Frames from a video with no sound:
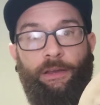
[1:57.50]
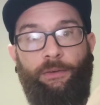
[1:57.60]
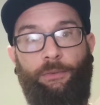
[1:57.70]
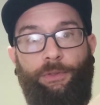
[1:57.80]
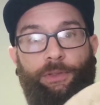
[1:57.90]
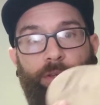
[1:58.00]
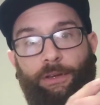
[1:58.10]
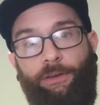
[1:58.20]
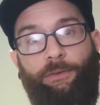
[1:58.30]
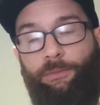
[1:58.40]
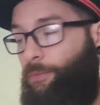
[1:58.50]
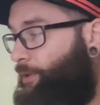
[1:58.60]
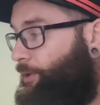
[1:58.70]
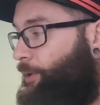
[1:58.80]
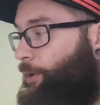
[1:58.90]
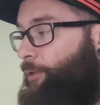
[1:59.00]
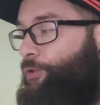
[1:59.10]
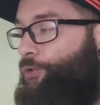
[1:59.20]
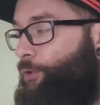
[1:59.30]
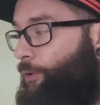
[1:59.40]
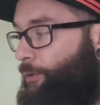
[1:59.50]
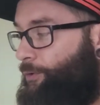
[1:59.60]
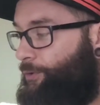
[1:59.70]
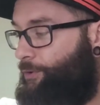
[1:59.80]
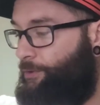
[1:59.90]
with the look on the soles,